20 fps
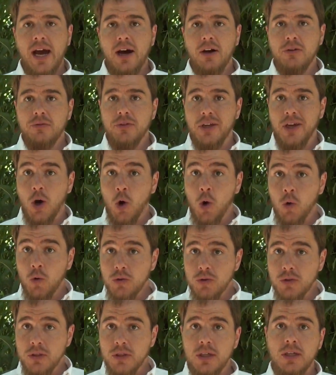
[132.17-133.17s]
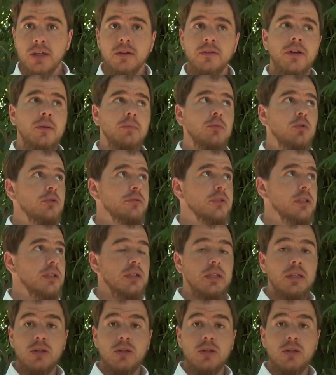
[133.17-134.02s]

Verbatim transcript: out of the older leaf and move it